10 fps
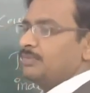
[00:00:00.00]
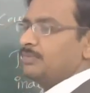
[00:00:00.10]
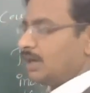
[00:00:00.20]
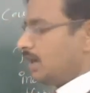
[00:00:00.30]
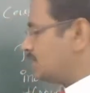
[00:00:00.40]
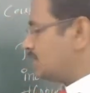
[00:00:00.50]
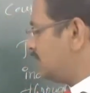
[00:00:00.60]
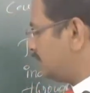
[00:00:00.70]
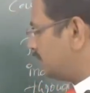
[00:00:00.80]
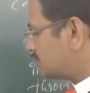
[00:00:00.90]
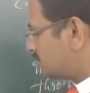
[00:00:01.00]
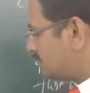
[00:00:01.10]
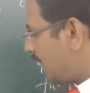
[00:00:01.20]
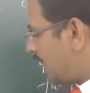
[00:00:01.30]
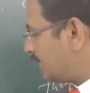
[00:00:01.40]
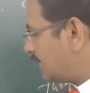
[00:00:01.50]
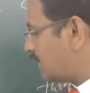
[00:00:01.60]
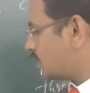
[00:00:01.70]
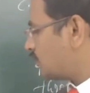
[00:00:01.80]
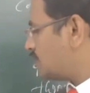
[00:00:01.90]
because the
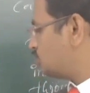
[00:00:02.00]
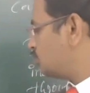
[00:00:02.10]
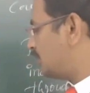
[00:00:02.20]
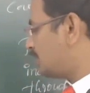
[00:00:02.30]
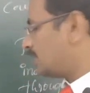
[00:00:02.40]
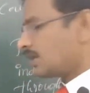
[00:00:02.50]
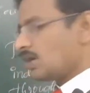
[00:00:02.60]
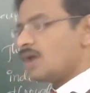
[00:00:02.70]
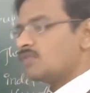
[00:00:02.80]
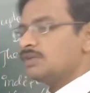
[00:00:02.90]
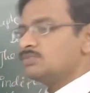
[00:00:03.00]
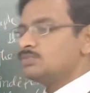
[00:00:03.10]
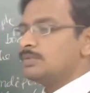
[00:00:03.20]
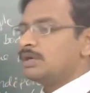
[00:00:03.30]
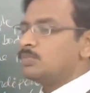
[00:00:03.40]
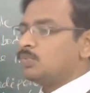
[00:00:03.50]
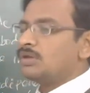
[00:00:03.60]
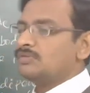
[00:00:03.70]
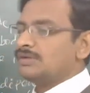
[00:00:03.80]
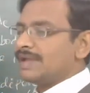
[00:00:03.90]
anti-clockwise movement and the clockwise movement
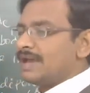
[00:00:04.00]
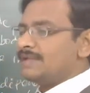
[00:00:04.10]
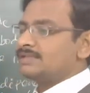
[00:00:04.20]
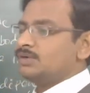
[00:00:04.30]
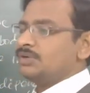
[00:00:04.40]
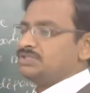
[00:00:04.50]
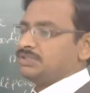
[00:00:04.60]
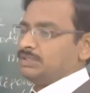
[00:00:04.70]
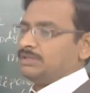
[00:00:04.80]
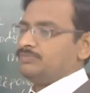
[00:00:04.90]
both will cancel out each other.